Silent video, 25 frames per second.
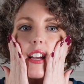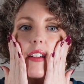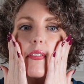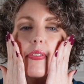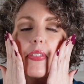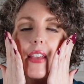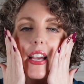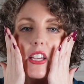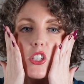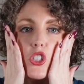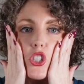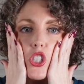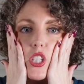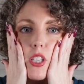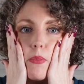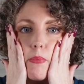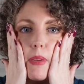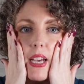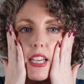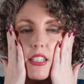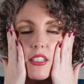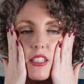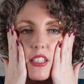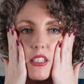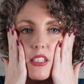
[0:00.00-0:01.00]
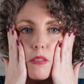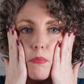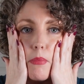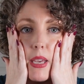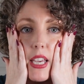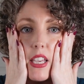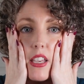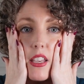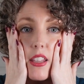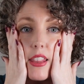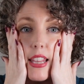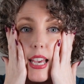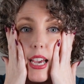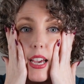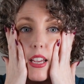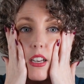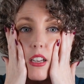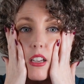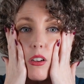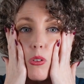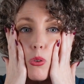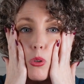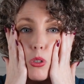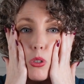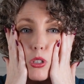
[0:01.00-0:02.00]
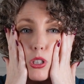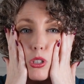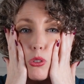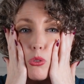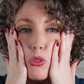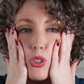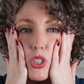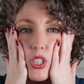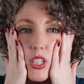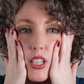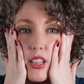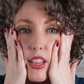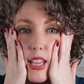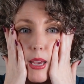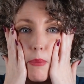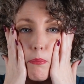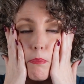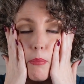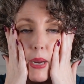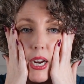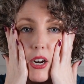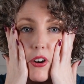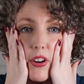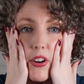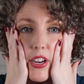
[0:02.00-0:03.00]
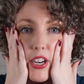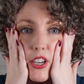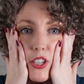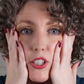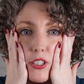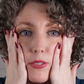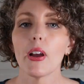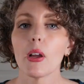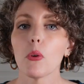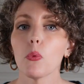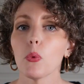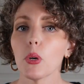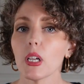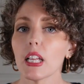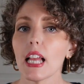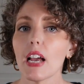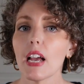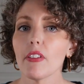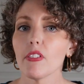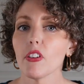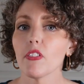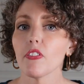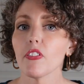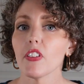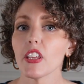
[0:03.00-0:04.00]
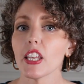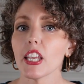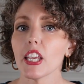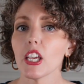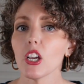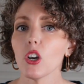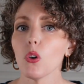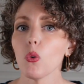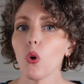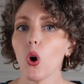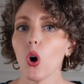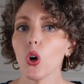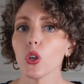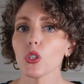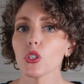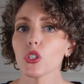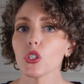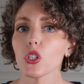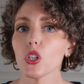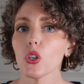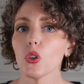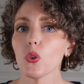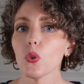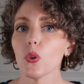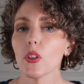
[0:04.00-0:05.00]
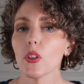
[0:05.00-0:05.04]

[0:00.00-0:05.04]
that sheet mask is making that occlusion and that barrier. I will have a video also